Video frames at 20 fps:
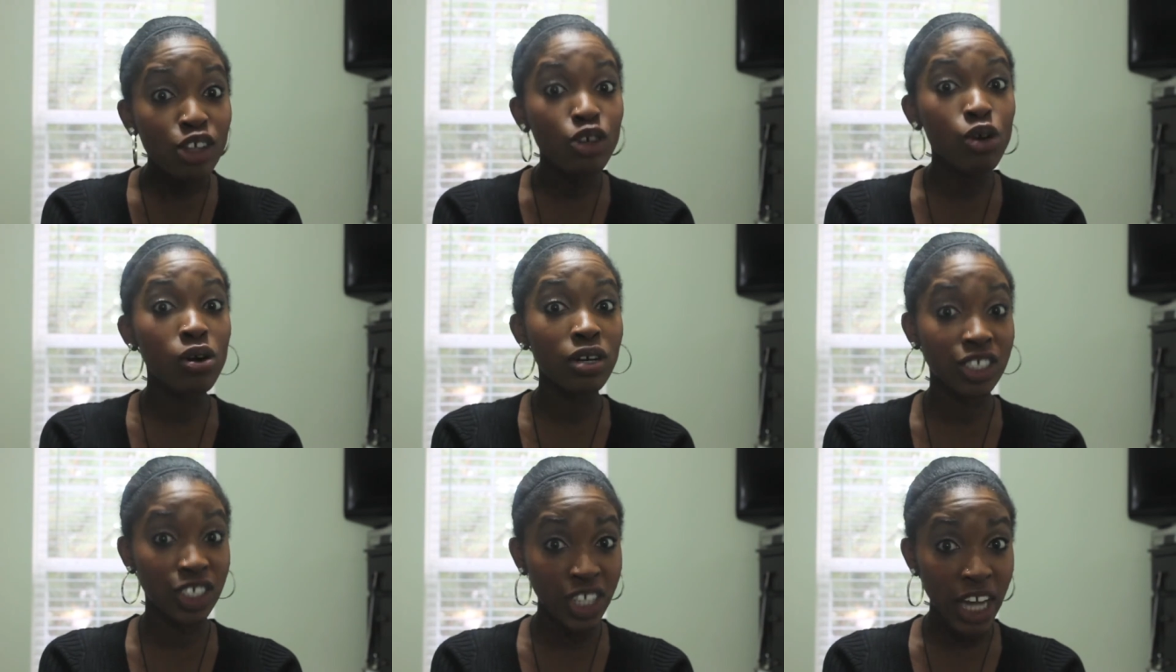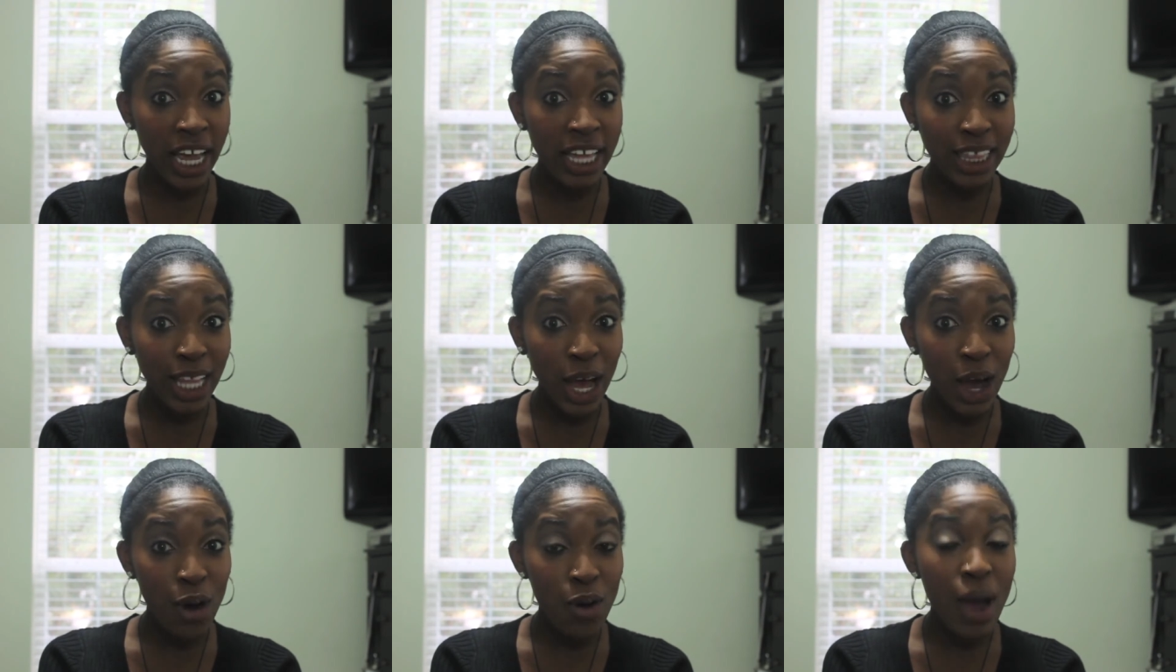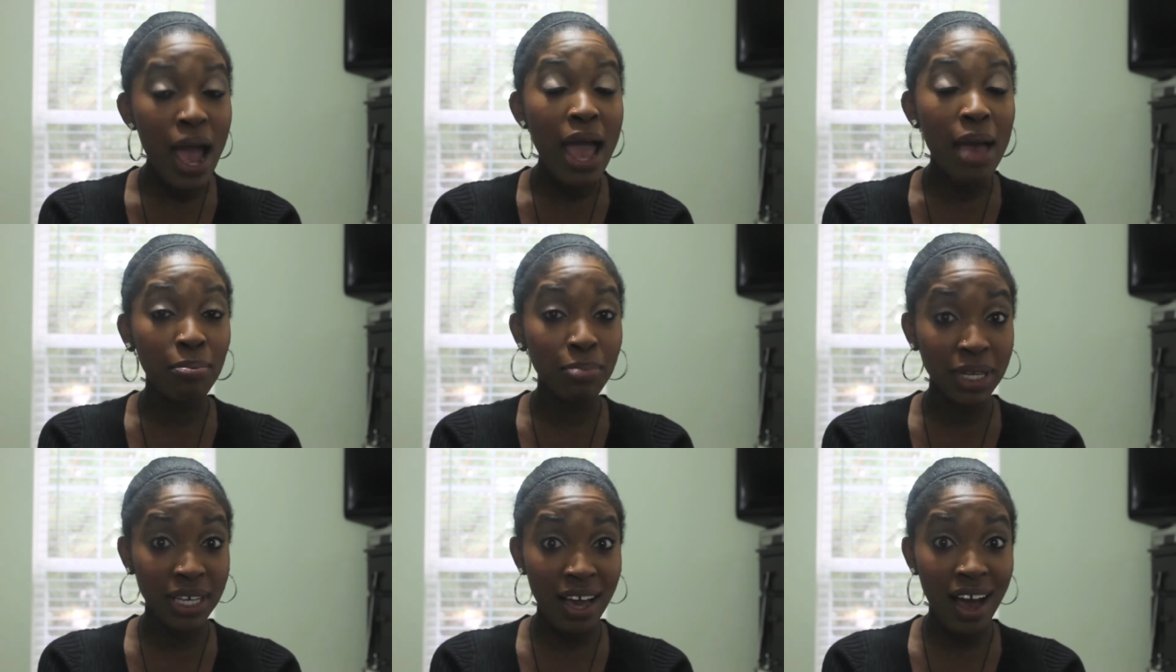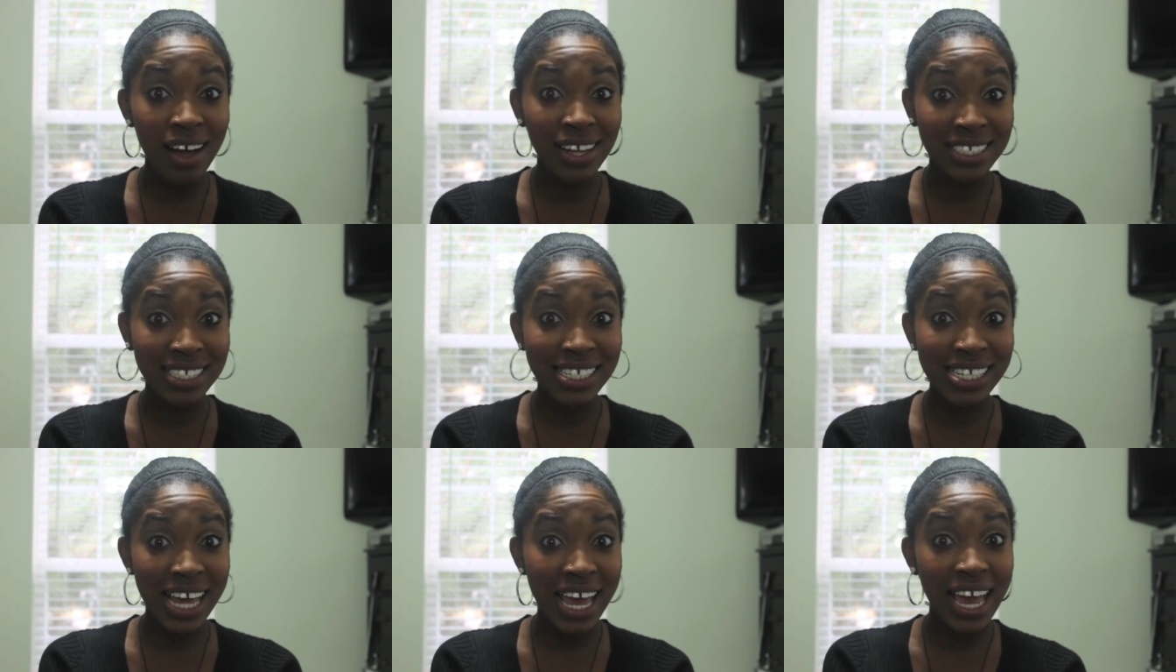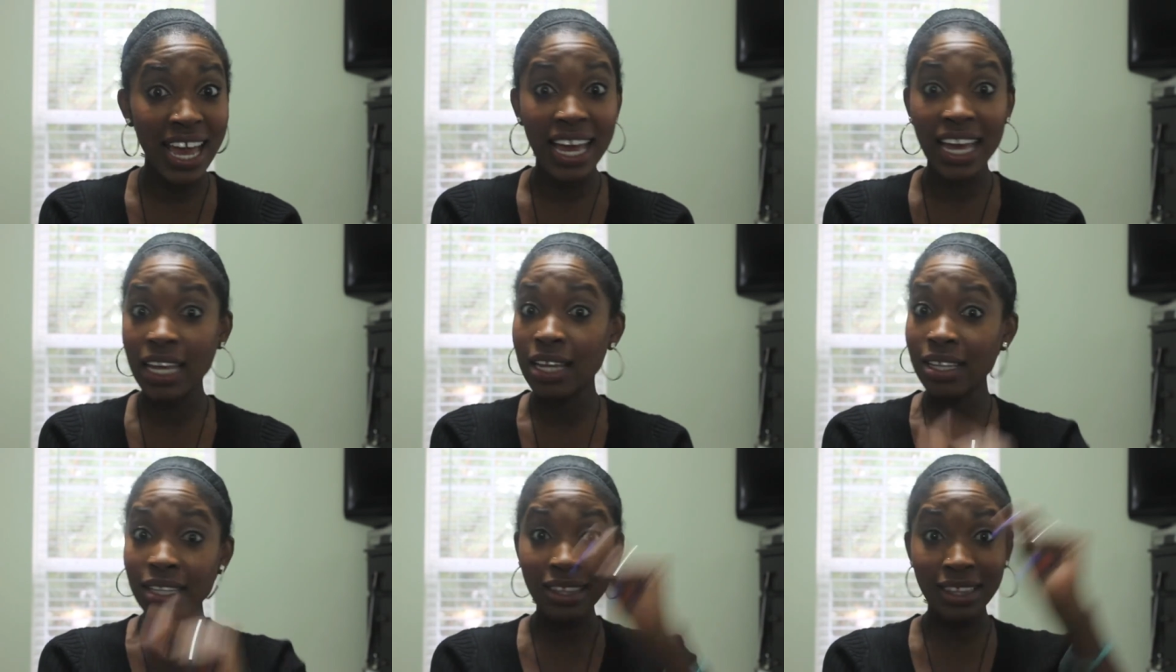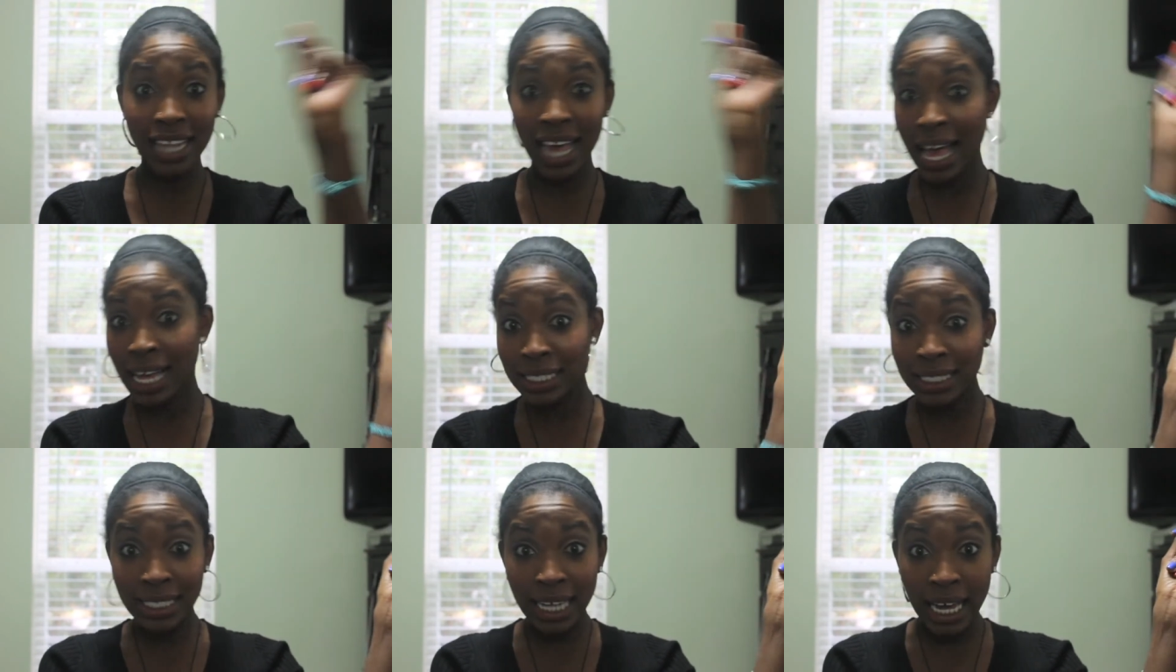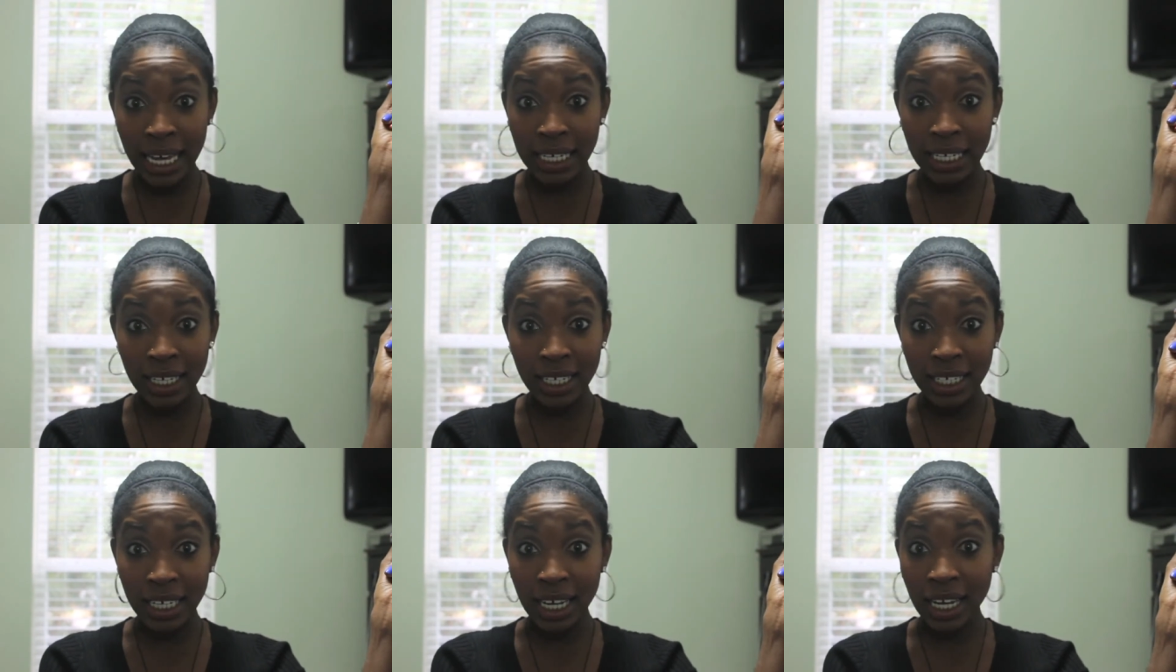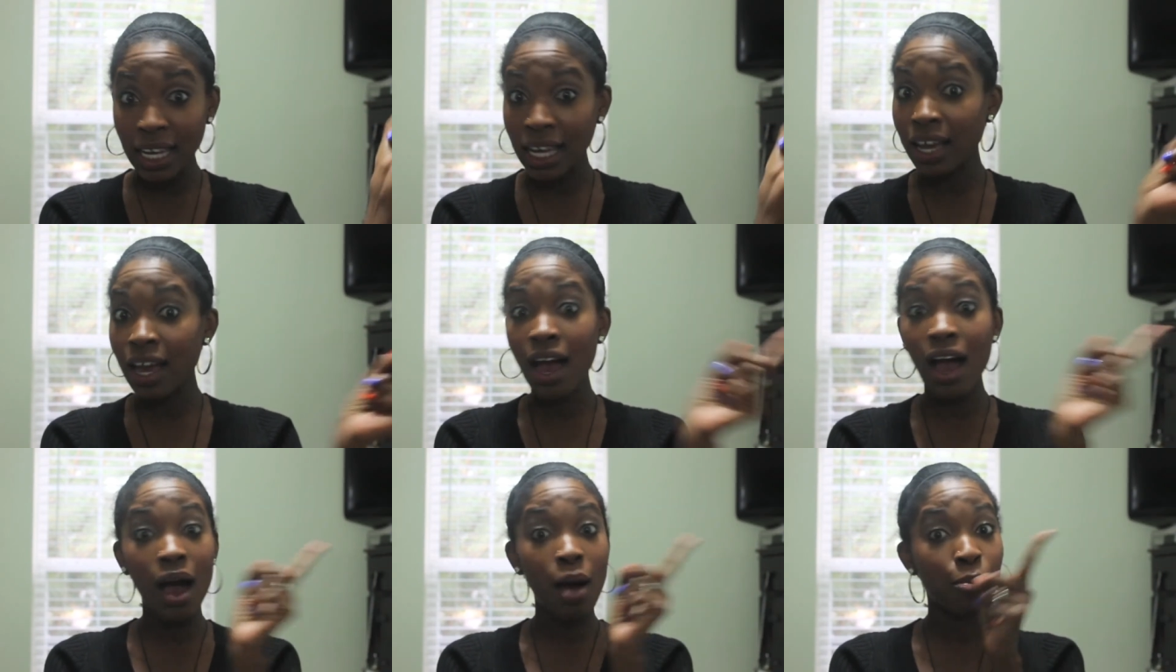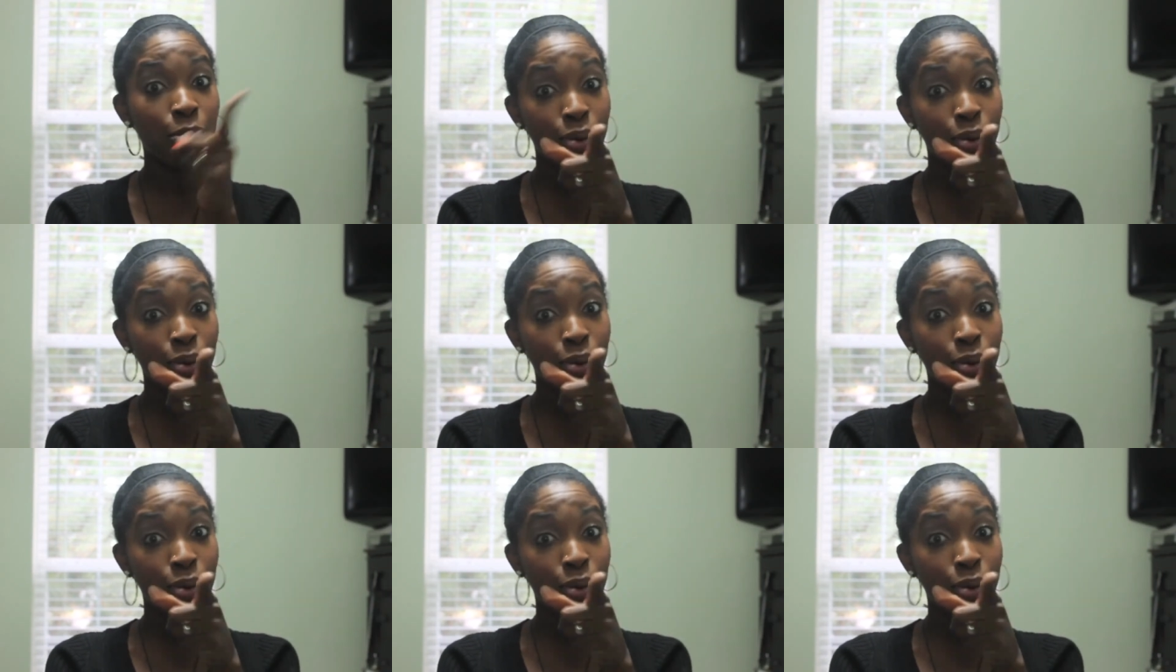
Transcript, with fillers: your J Lo and Beyonce last night, honey.